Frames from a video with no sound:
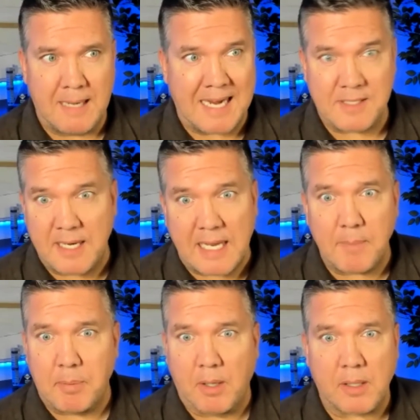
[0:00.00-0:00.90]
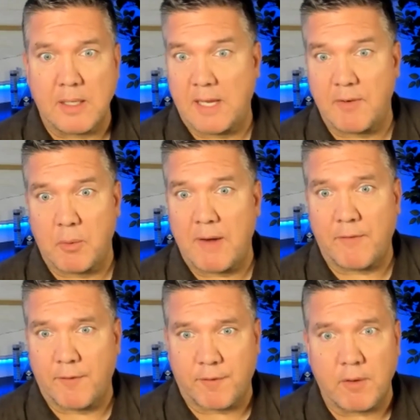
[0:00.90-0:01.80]
as an ebook, give it away
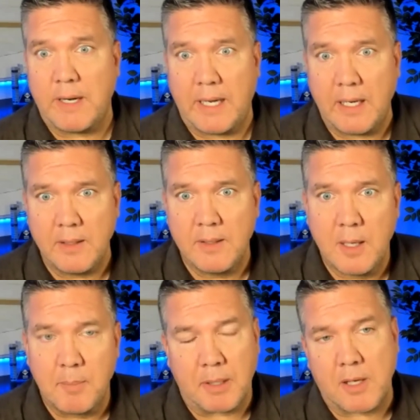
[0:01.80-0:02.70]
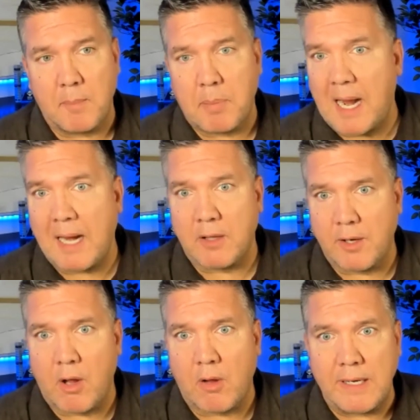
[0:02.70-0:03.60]
for free, but compile
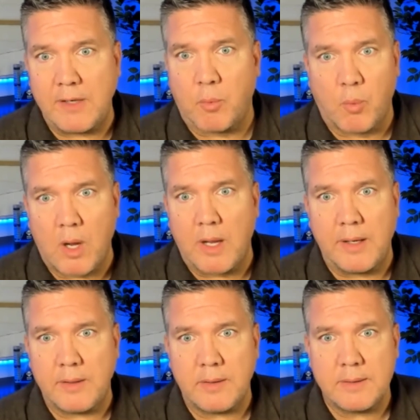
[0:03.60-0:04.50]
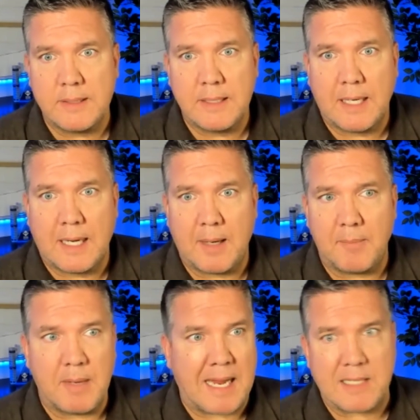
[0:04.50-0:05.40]
it all into one,
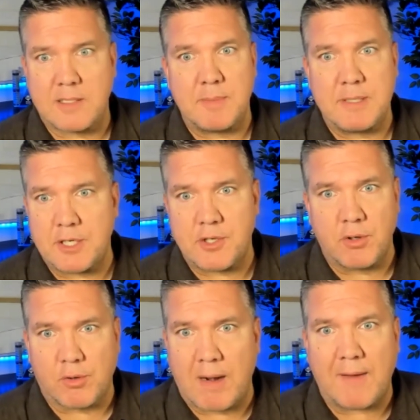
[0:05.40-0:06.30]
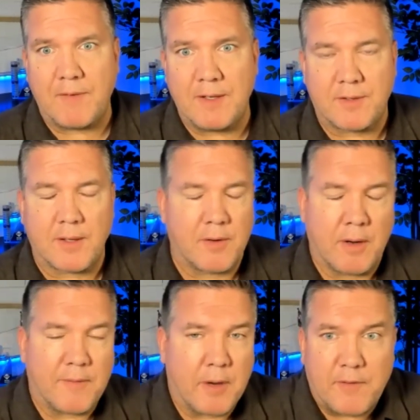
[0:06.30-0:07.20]
add some additional graphics.
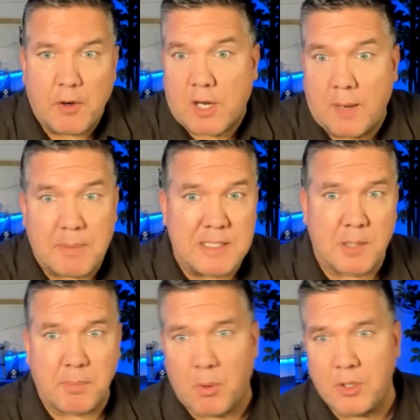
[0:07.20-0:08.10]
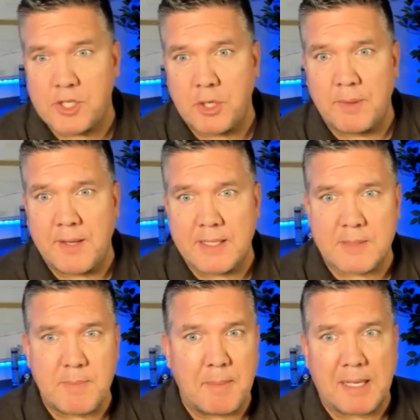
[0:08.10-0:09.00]
If your company supports you in
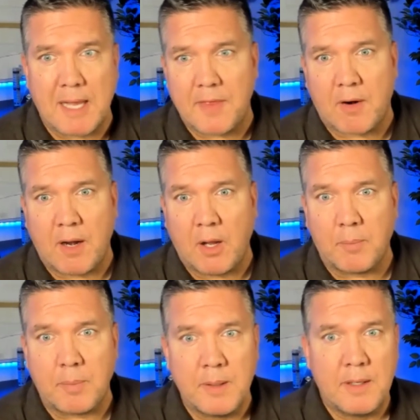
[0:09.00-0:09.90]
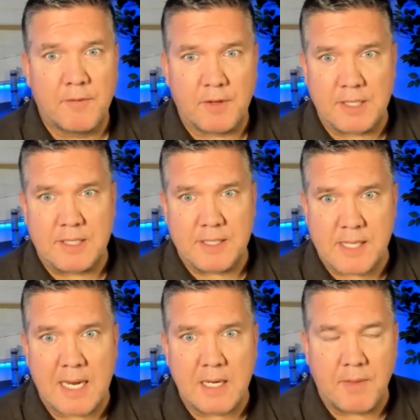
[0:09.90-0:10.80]
this, maybe get their help for the
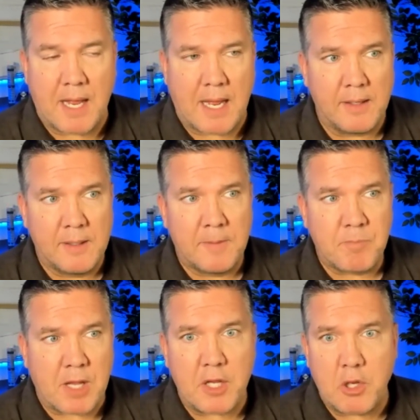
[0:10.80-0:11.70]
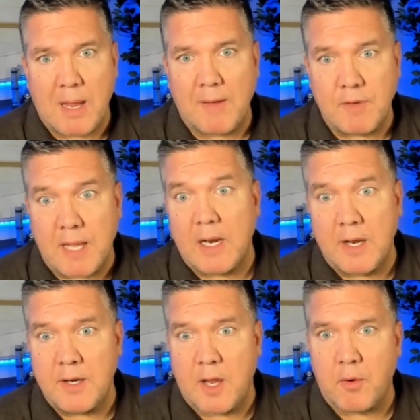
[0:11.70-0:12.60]
design of that. And then you have yet
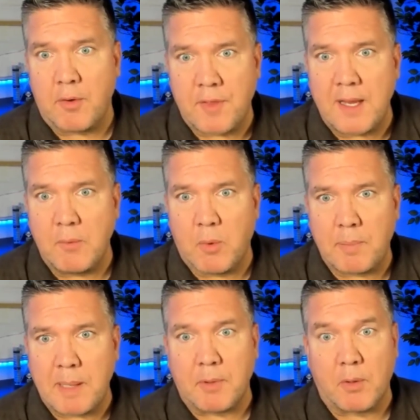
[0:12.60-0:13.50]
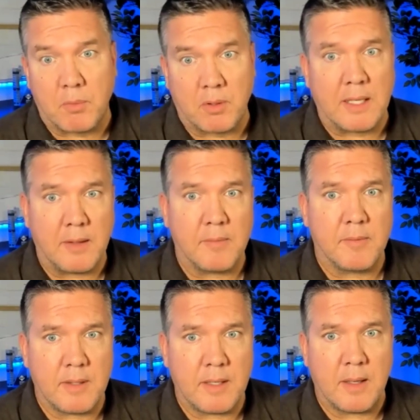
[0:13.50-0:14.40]
another thing where people are really
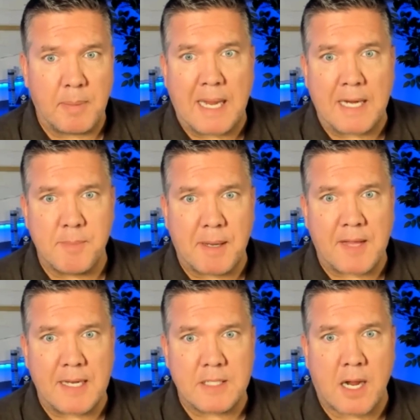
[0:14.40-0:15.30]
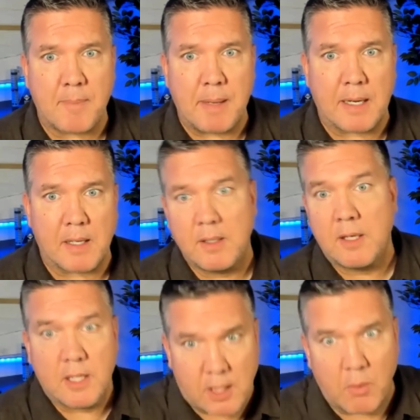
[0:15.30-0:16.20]
passionate about that topic,
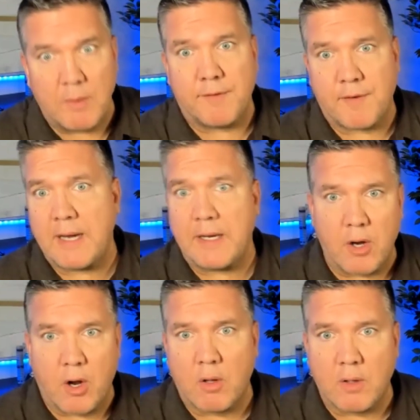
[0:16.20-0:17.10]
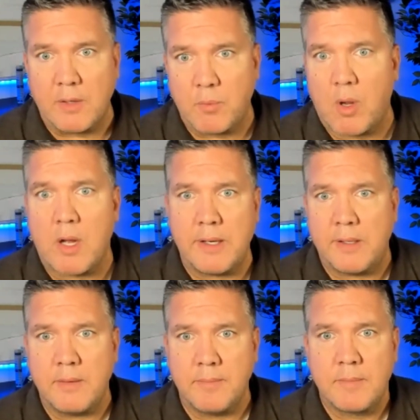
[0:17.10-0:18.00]
go and find it all in
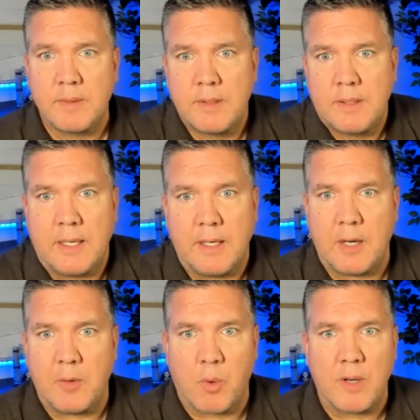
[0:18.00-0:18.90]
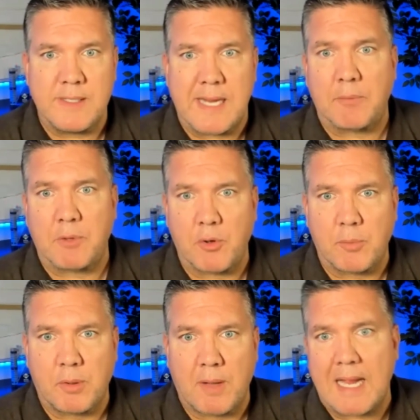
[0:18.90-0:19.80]
one. In one
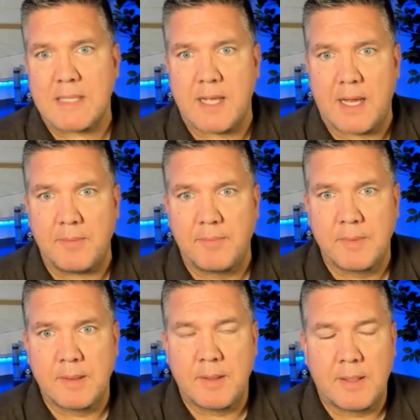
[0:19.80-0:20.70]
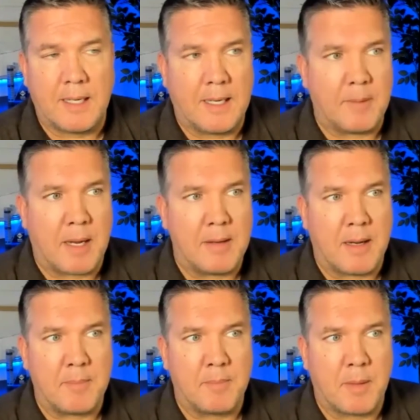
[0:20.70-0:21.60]
downloadable asset.
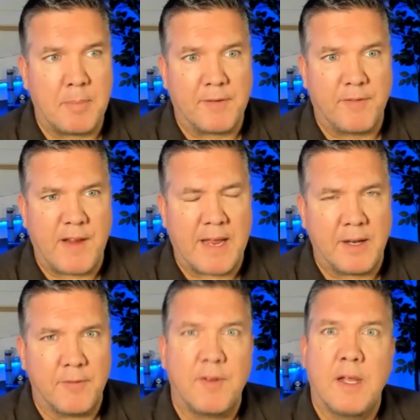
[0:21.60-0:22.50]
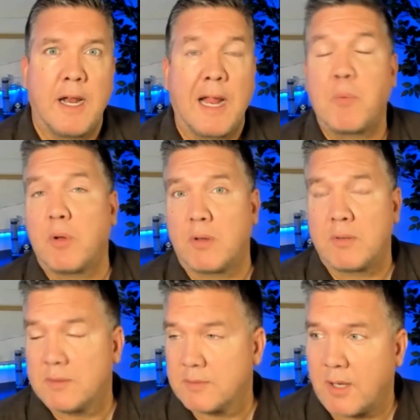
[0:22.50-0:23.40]
I'm a big fan of, and I
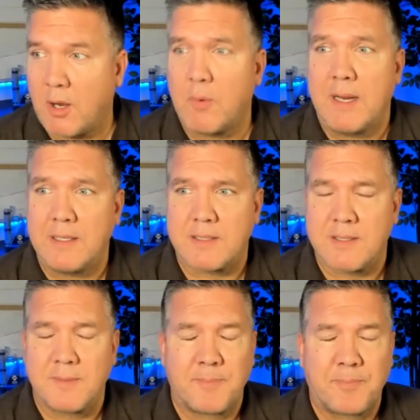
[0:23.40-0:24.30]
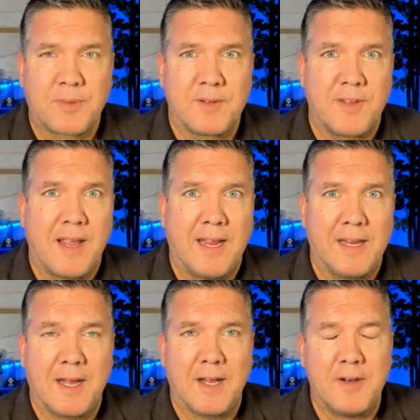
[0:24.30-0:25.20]
will always
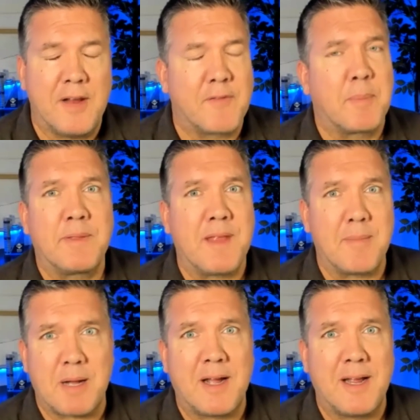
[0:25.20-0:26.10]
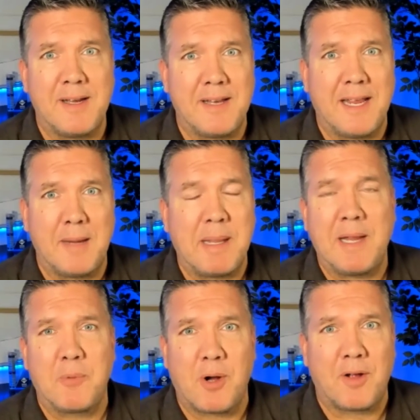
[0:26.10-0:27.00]
say, never put that behind a
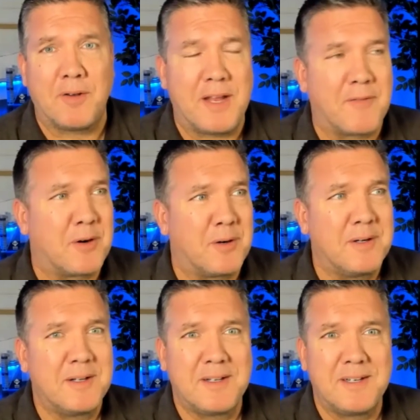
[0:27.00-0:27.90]
paywall, never